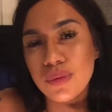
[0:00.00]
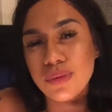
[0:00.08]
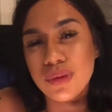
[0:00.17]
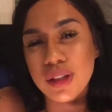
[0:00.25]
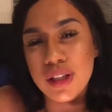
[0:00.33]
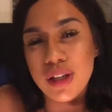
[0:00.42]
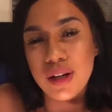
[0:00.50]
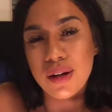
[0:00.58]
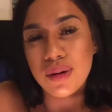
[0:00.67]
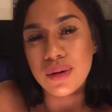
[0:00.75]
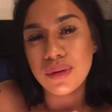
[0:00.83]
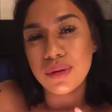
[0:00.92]
you
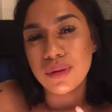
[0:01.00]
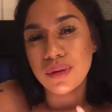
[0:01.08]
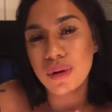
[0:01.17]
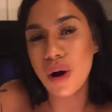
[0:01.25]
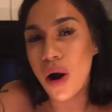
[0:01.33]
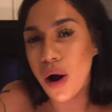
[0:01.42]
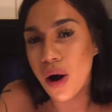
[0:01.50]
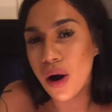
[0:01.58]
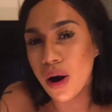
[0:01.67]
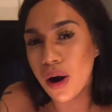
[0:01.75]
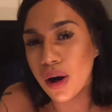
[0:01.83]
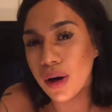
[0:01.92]
know,
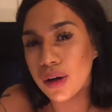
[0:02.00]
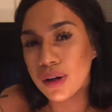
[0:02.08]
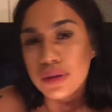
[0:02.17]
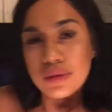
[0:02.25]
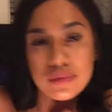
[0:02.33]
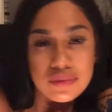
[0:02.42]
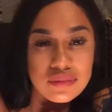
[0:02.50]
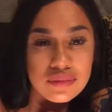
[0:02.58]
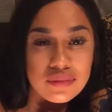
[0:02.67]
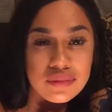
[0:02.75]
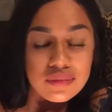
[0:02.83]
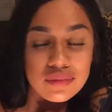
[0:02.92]
car
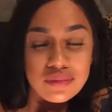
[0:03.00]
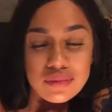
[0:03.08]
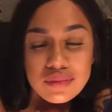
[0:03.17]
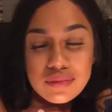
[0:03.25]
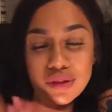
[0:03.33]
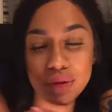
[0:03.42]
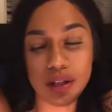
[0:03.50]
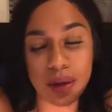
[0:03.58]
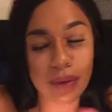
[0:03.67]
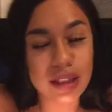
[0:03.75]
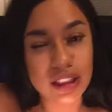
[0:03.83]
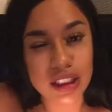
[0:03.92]
through their
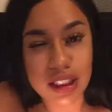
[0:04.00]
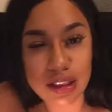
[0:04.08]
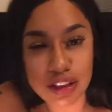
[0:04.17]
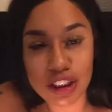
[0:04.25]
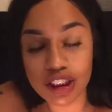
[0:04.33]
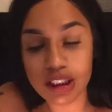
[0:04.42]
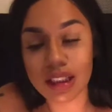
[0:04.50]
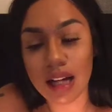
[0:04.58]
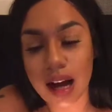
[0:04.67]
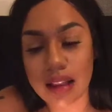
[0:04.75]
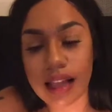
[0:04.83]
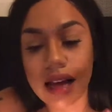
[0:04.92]
windshield. You're just
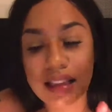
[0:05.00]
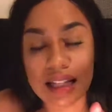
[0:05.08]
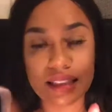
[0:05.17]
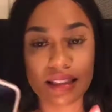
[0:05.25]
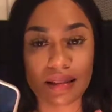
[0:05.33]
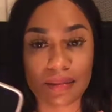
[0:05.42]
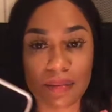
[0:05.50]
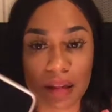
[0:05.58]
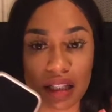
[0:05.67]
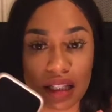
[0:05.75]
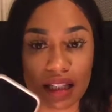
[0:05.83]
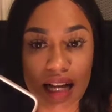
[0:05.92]
not. That's
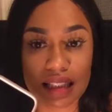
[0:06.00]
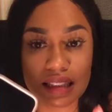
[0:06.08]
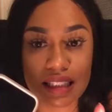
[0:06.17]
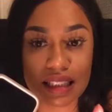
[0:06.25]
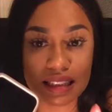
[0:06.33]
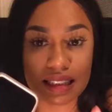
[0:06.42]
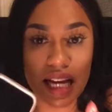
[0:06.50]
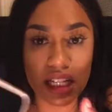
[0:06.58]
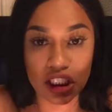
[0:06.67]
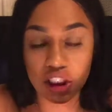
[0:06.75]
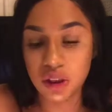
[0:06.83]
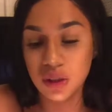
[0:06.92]

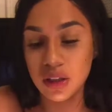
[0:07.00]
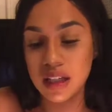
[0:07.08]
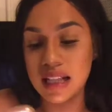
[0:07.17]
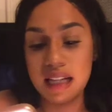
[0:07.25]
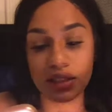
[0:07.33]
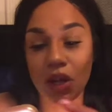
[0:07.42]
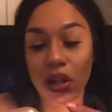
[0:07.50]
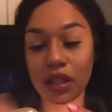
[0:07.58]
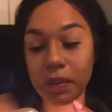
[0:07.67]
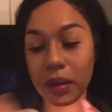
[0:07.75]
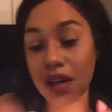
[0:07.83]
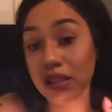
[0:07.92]
intentional. And that's the
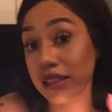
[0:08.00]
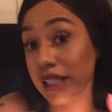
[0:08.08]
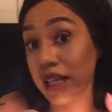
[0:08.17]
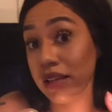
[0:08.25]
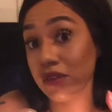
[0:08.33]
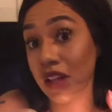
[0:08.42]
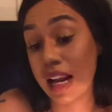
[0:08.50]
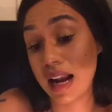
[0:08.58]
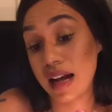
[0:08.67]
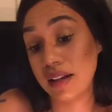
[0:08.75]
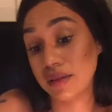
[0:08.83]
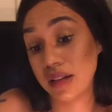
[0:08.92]
only person that
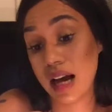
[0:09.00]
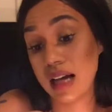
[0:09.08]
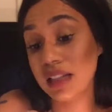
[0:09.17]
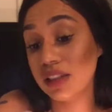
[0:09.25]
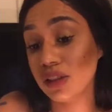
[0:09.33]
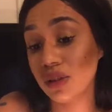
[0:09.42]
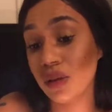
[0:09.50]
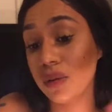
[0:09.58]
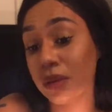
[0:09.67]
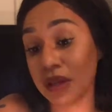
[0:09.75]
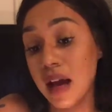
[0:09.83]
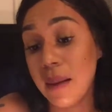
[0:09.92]
I got into it
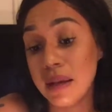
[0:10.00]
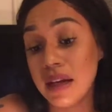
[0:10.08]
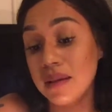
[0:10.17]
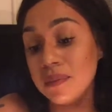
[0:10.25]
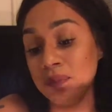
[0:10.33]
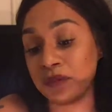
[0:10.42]
with. I mean,